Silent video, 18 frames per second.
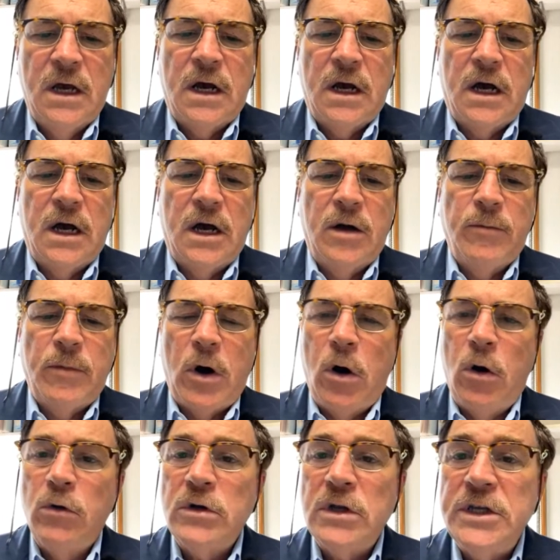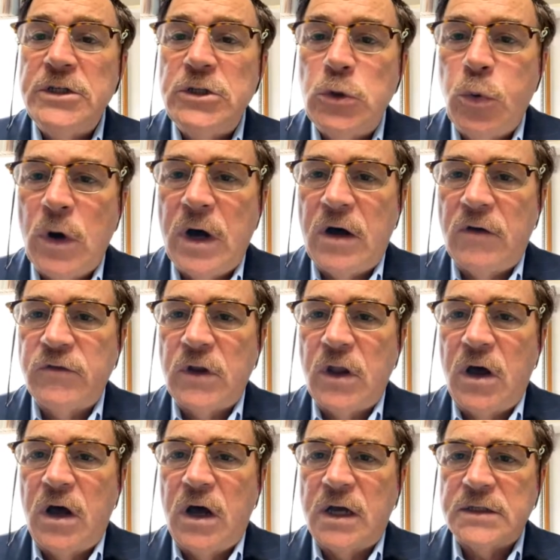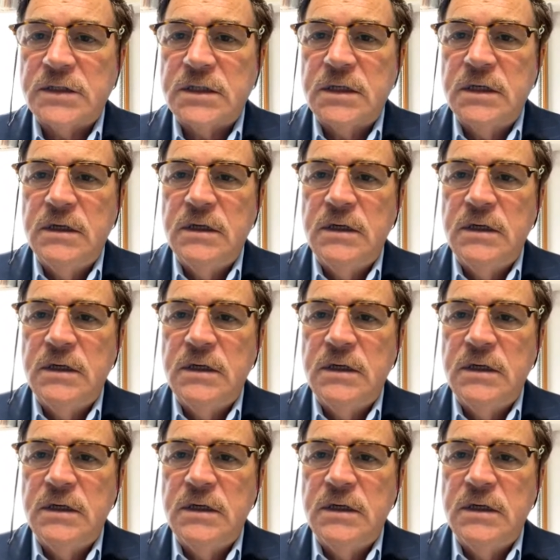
only 12 lost.